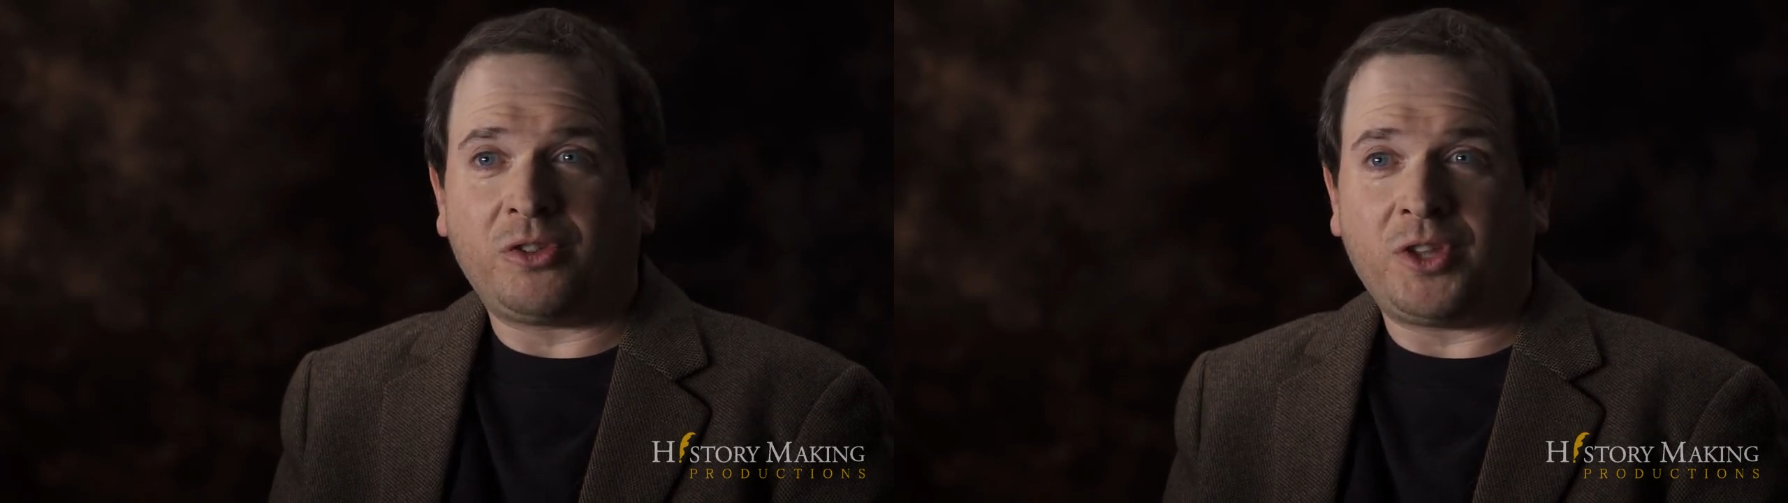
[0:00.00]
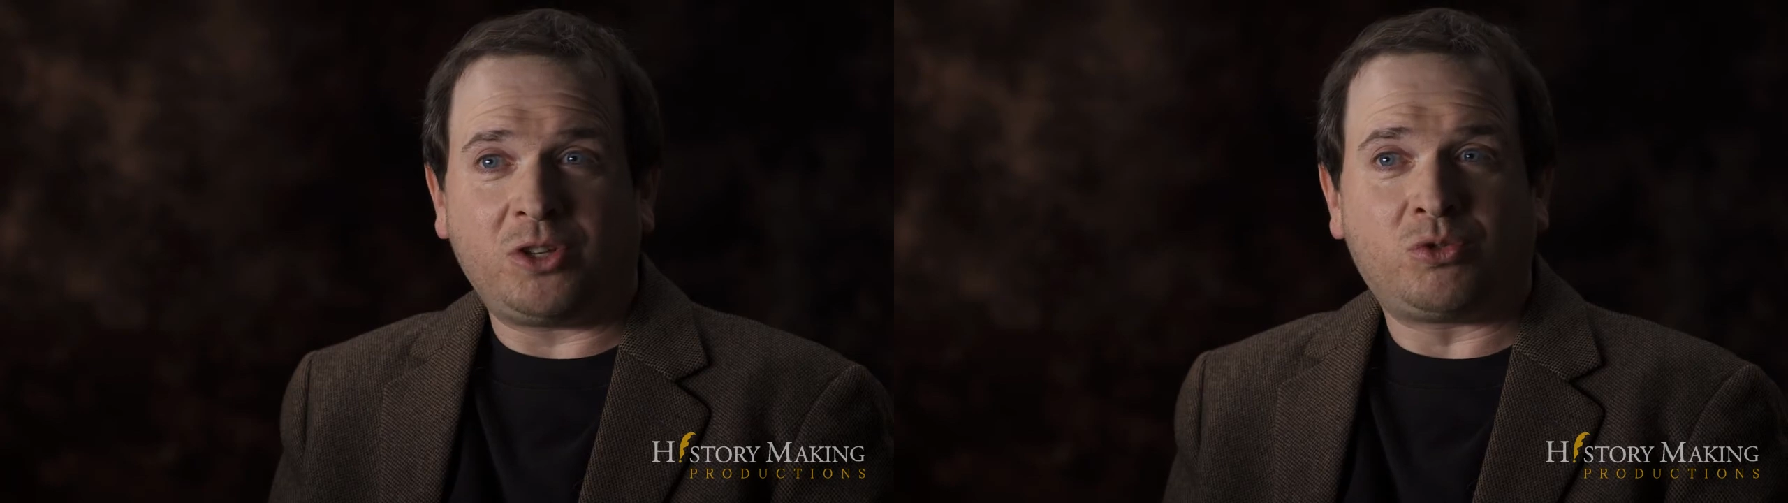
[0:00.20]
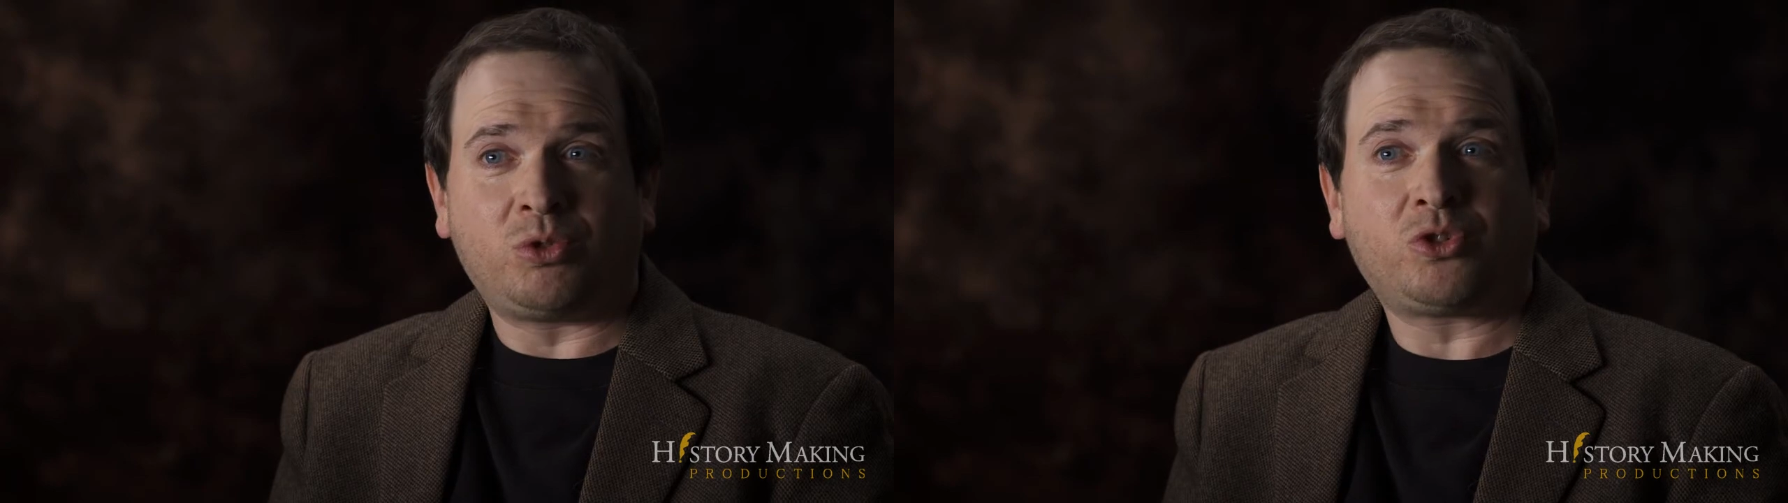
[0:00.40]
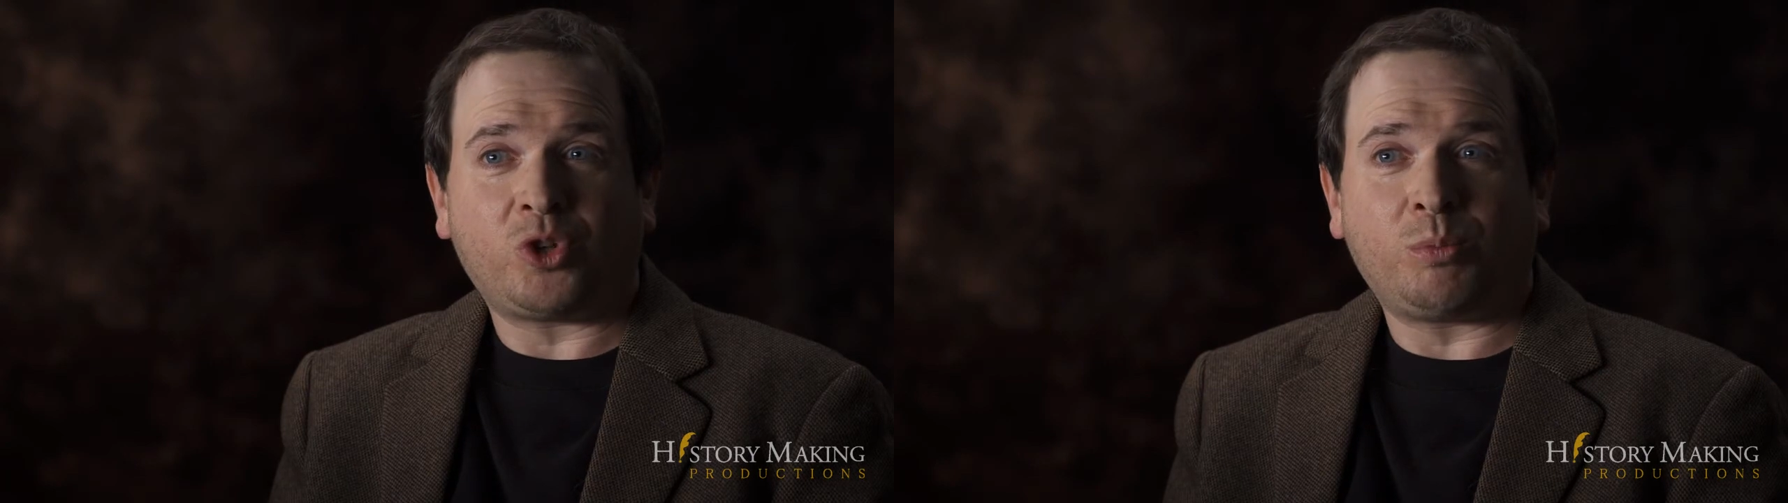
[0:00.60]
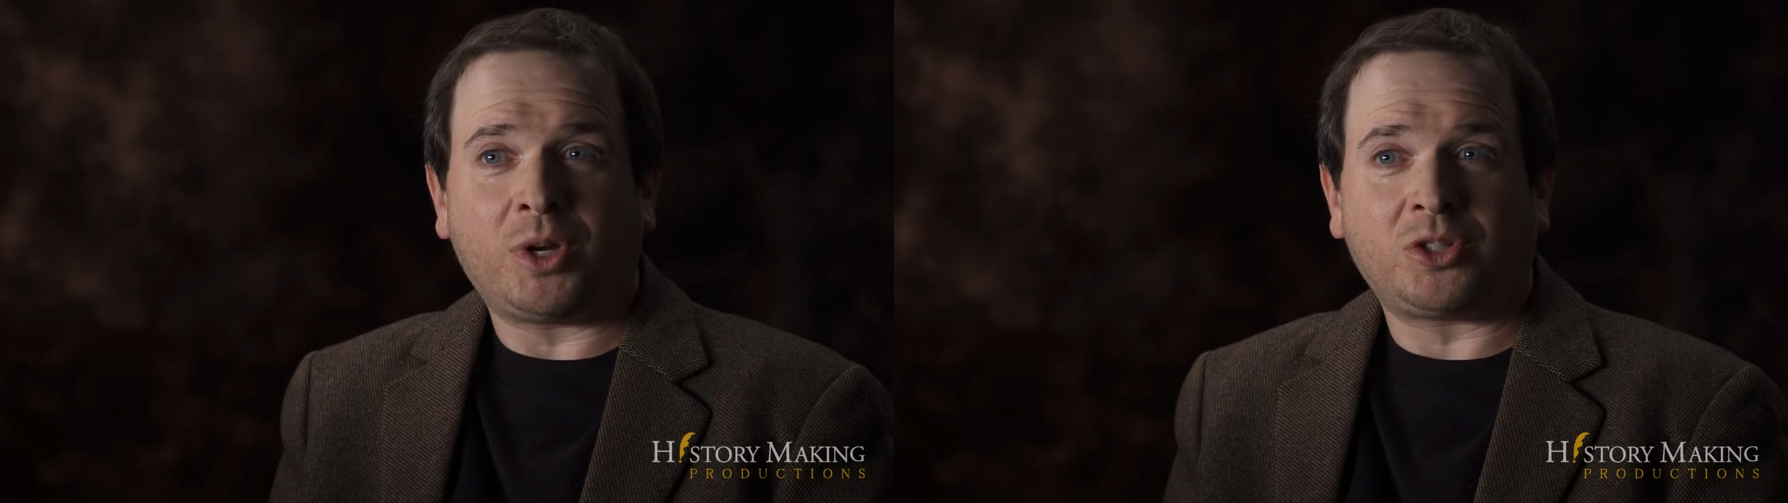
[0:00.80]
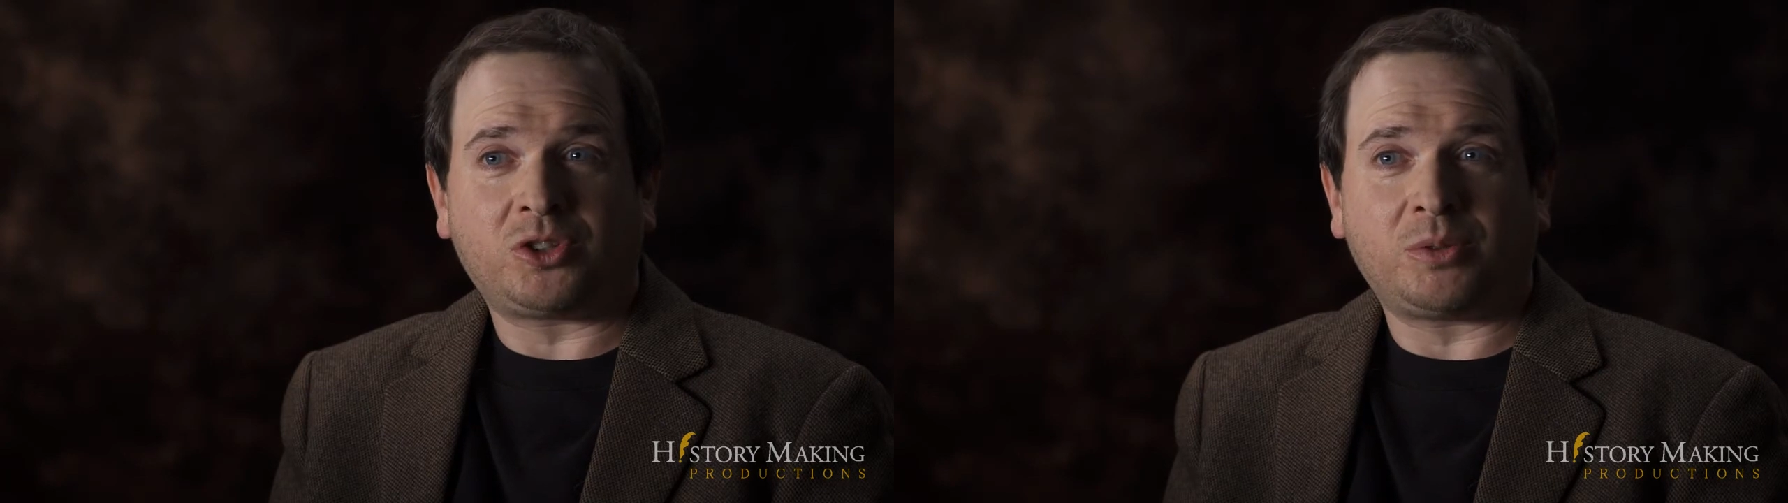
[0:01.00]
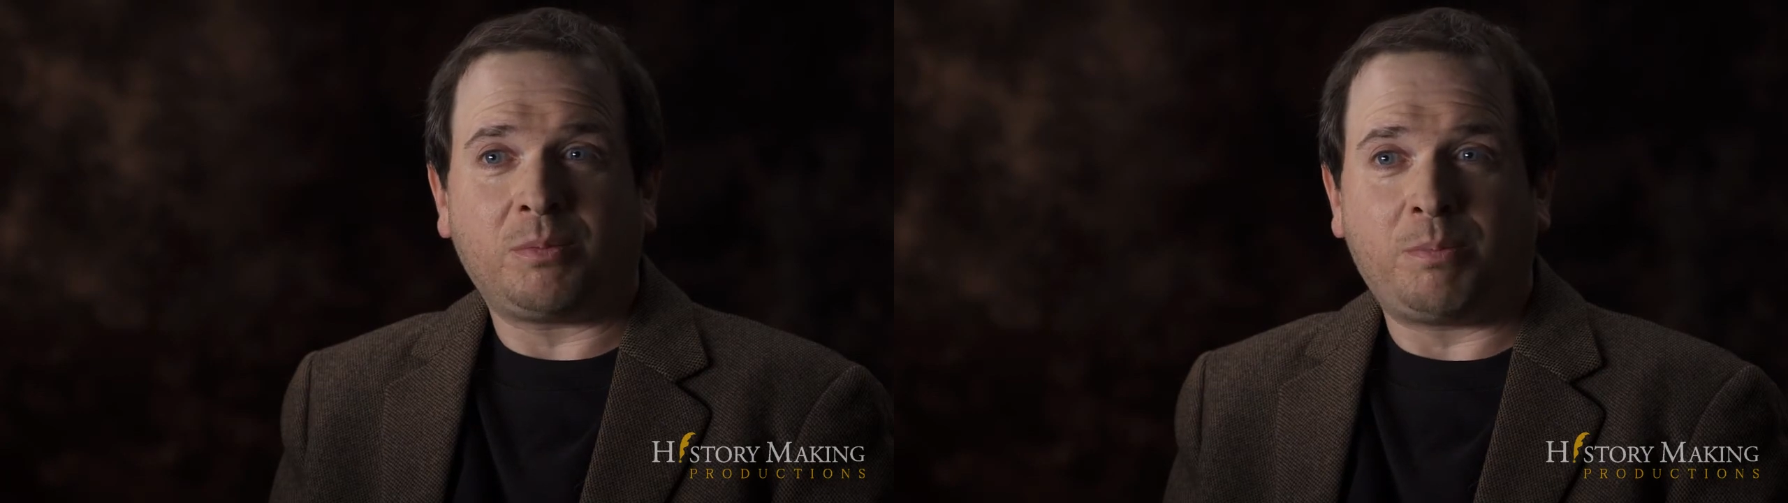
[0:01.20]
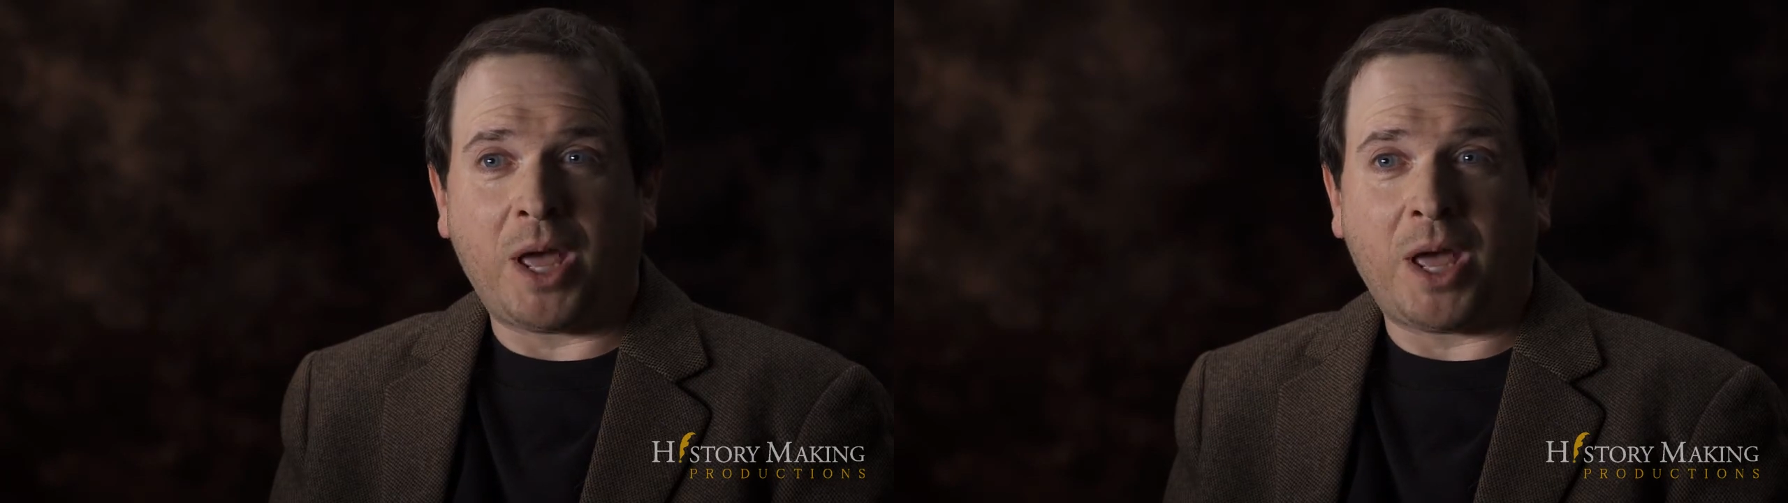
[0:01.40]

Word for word: they drew so much